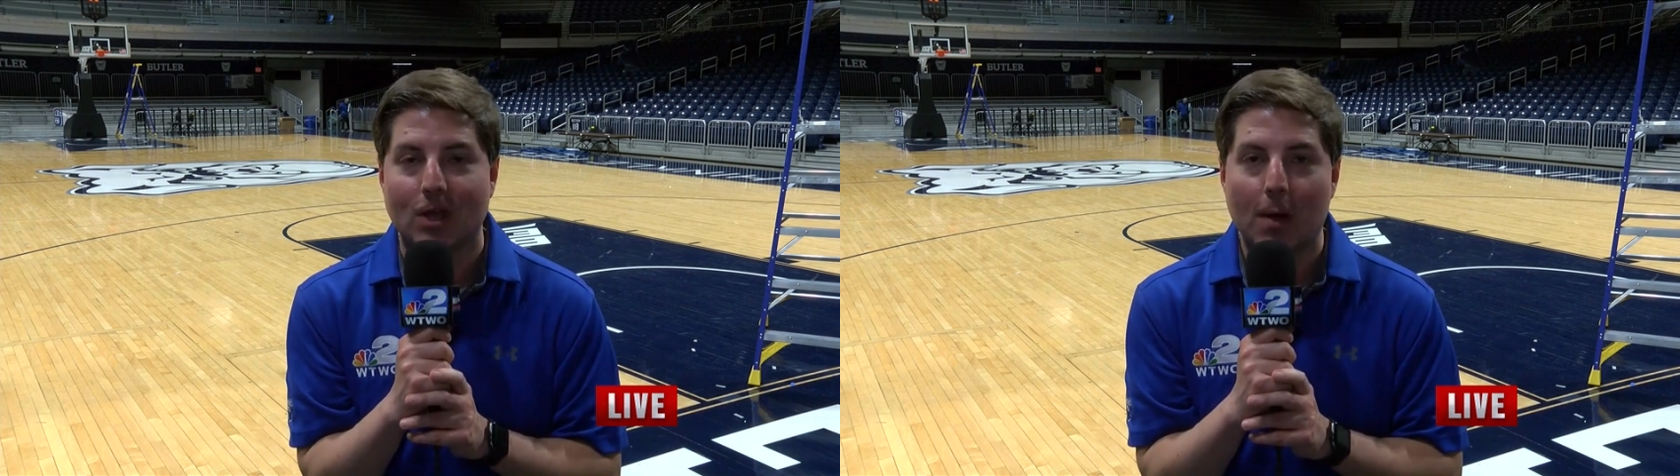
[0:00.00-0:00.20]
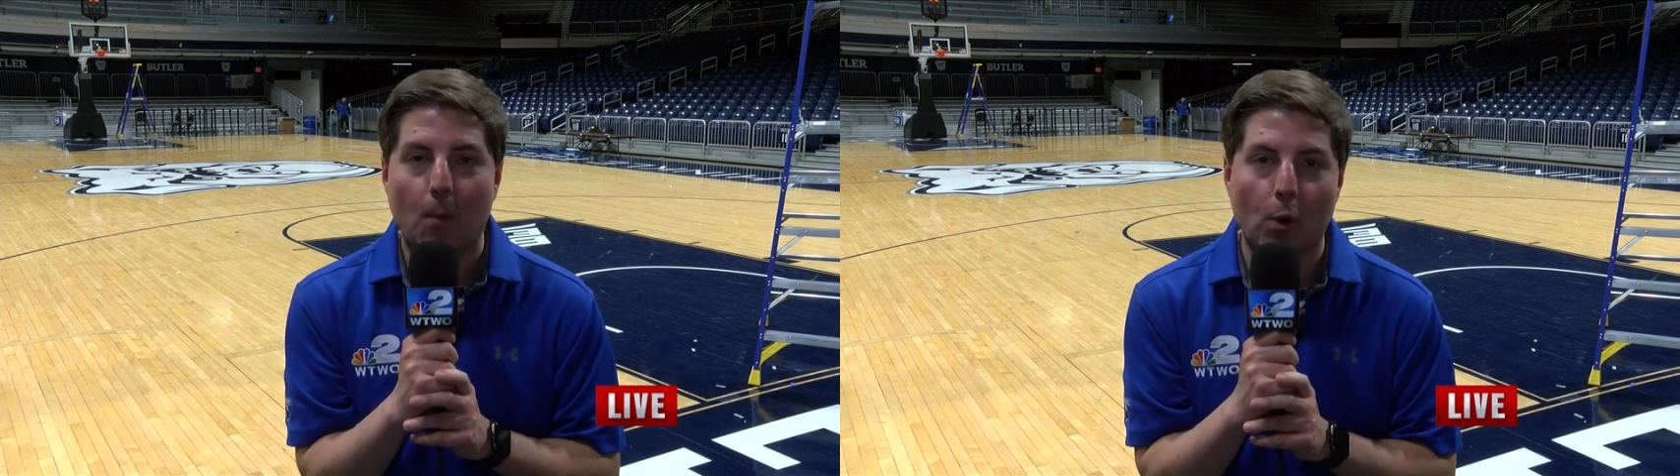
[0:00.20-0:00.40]

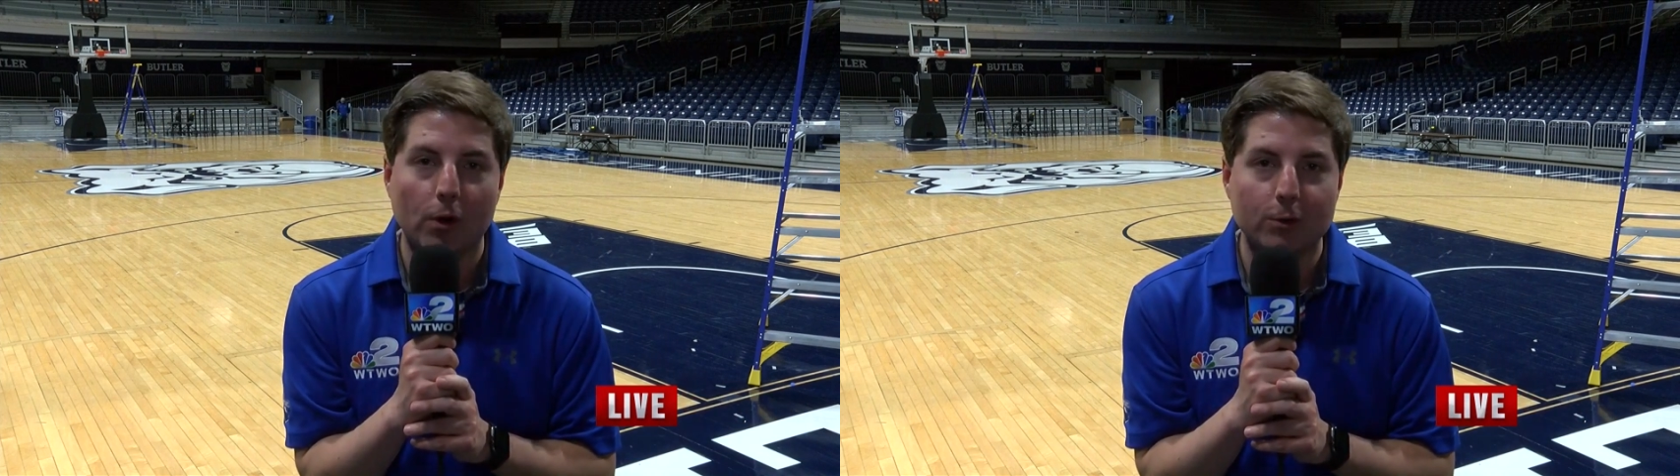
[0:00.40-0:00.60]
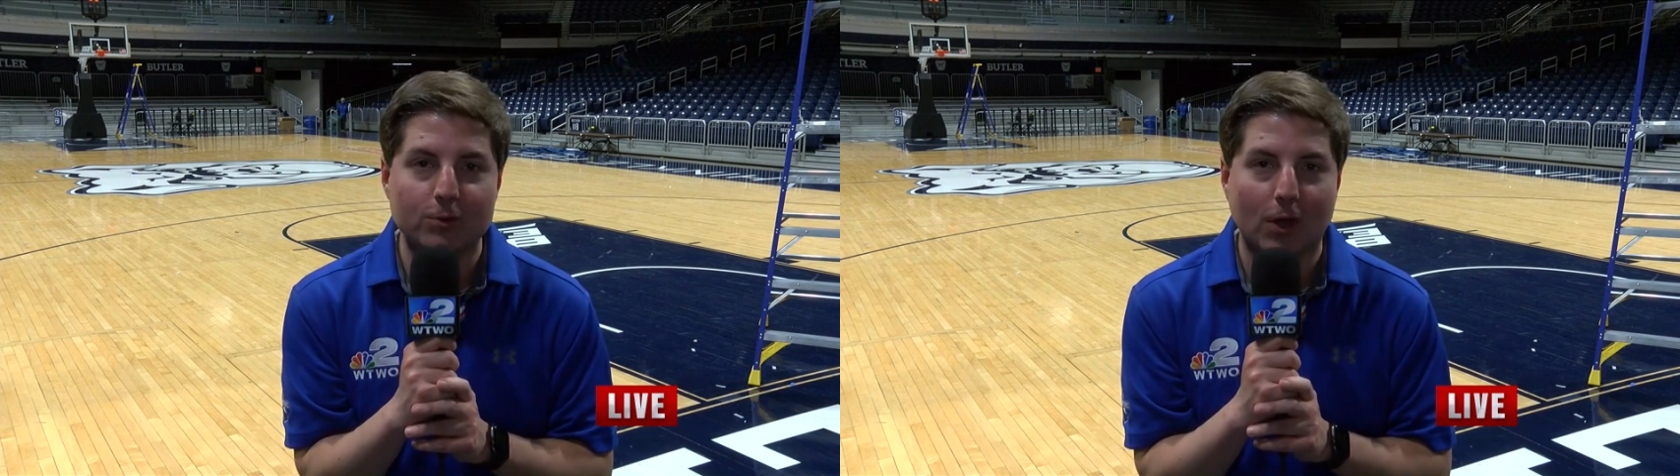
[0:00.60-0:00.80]
More
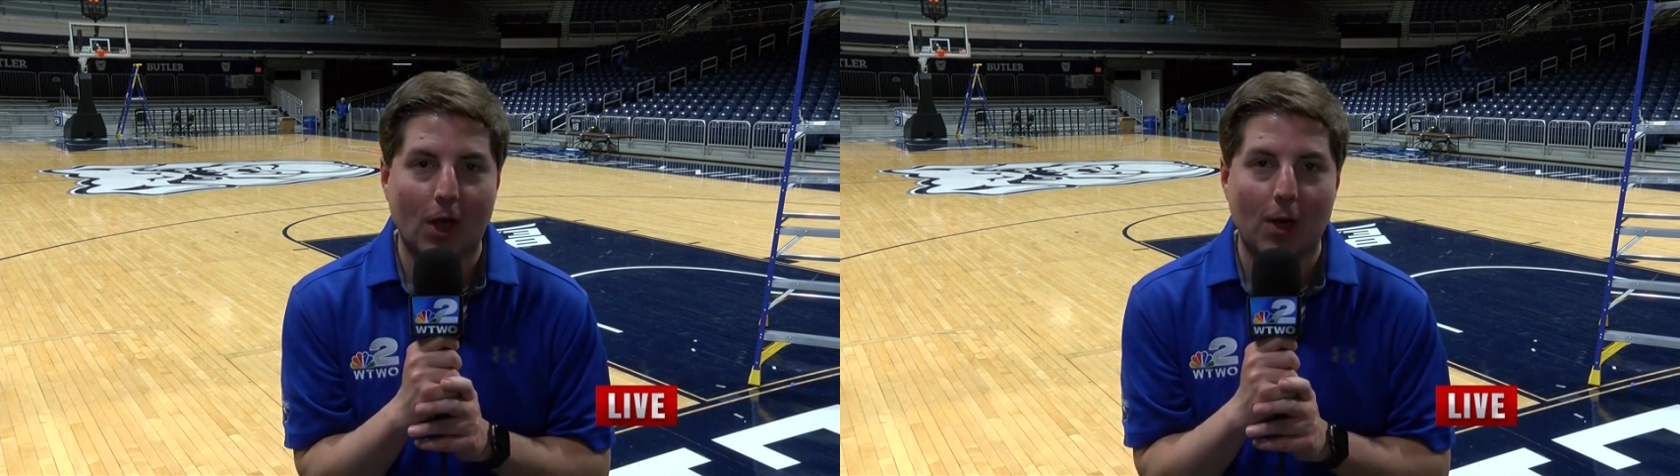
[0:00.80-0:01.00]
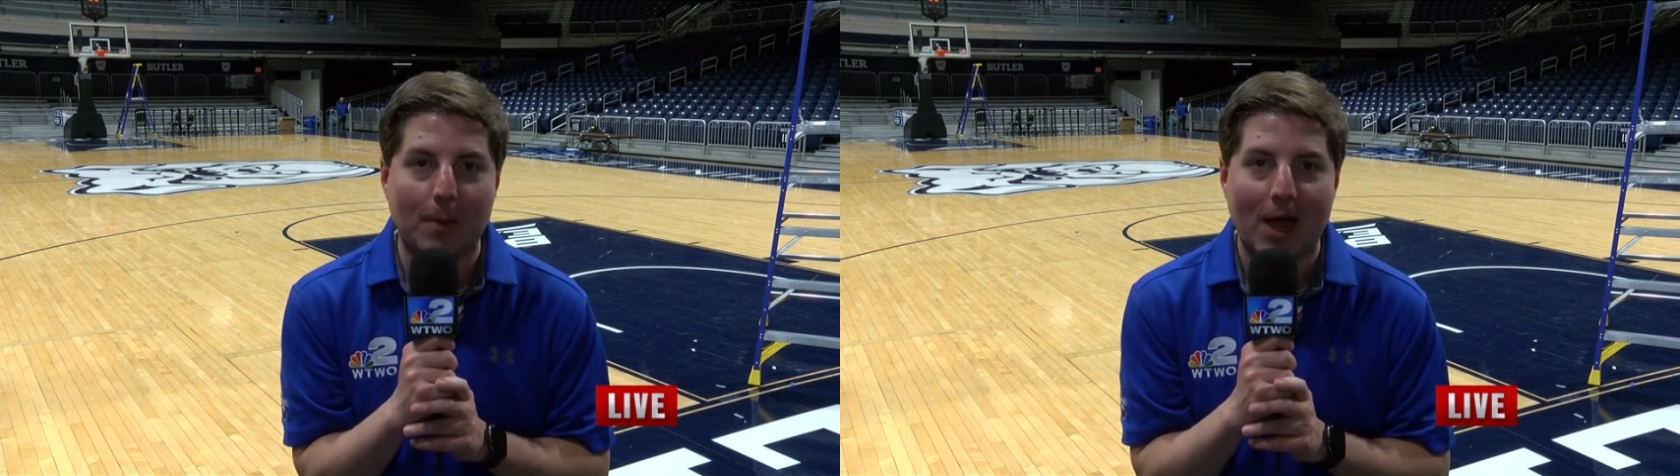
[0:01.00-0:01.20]
news to
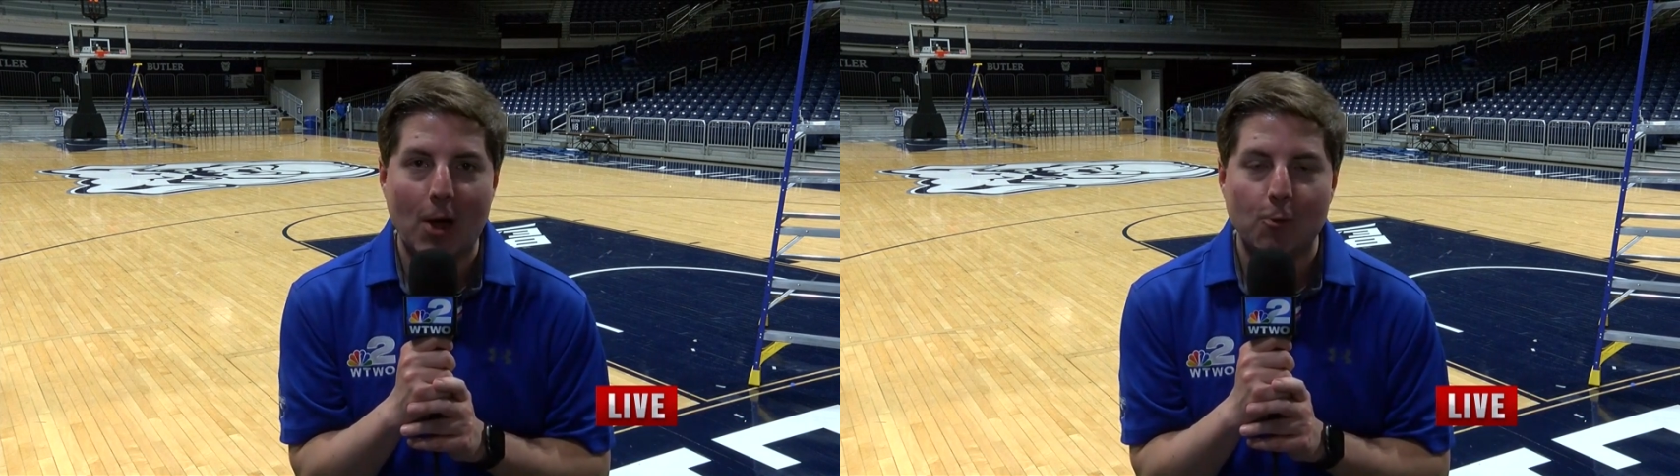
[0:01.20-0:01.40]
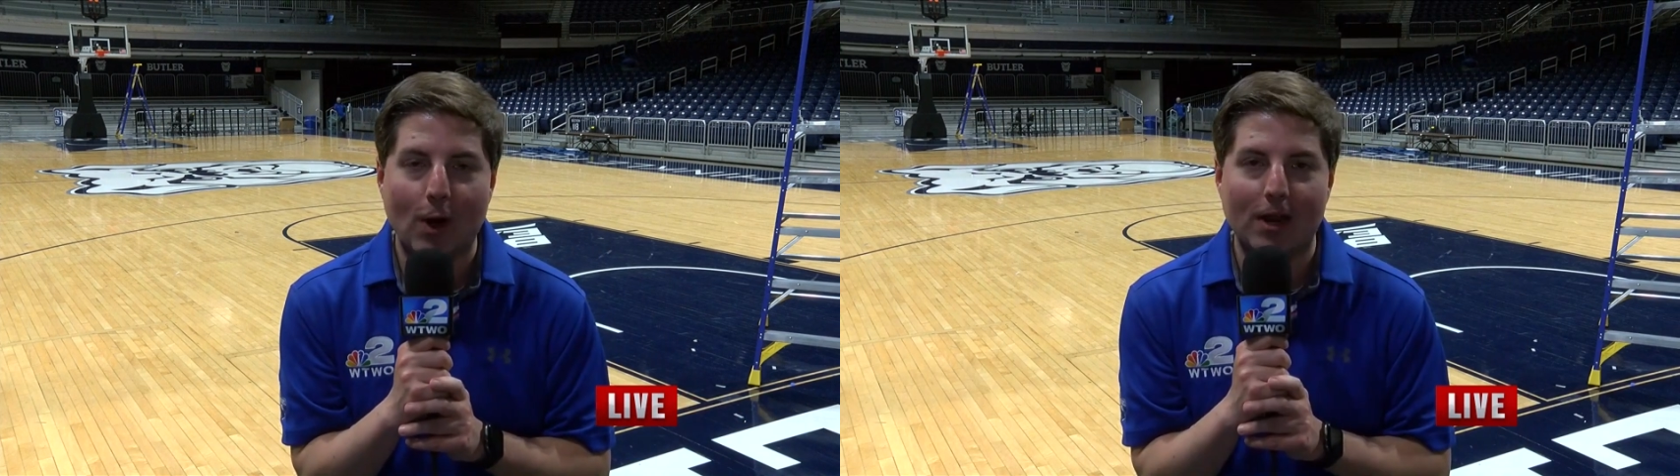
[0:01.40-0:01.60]
come
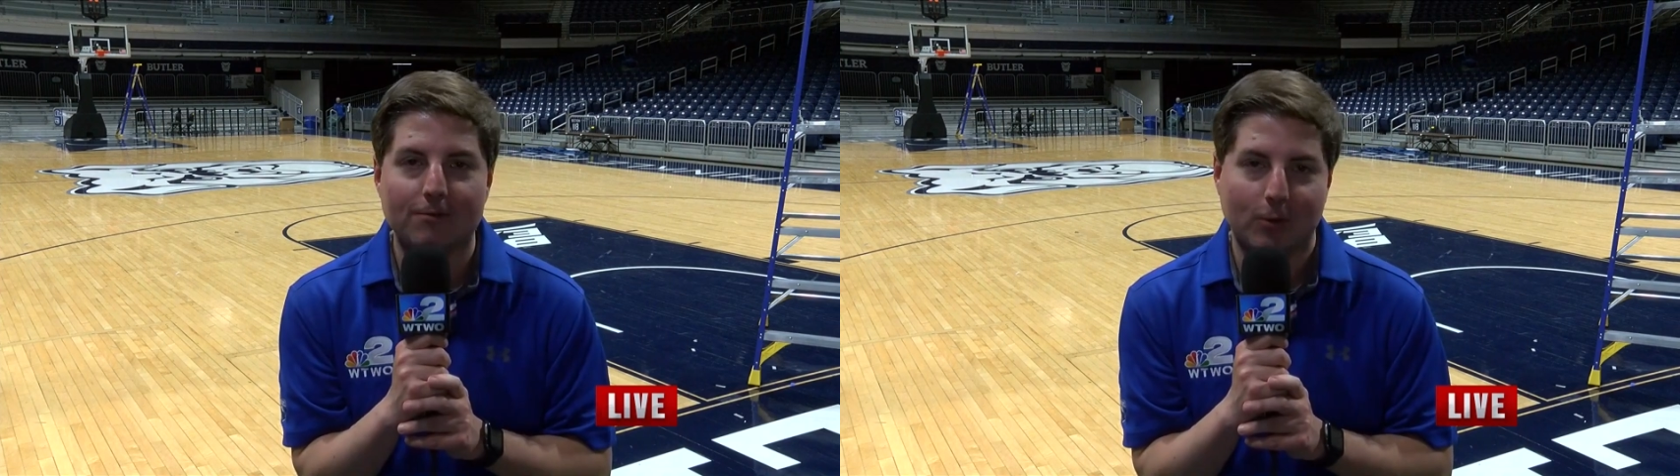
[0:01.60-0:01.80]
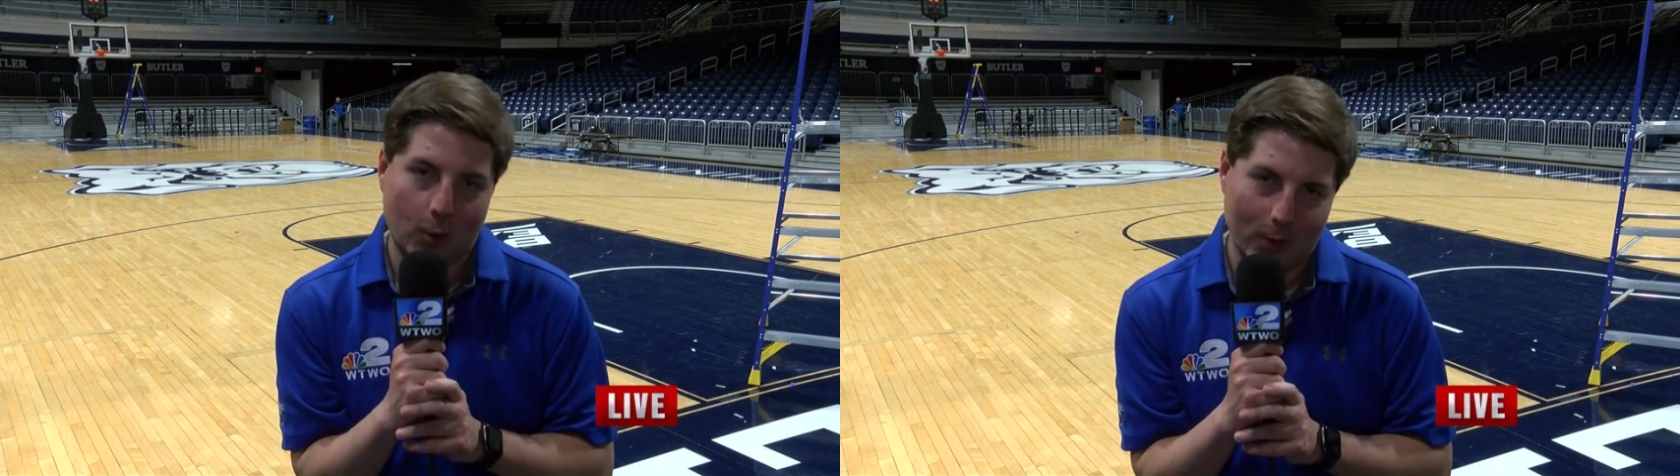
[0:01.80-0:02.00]
right after a quick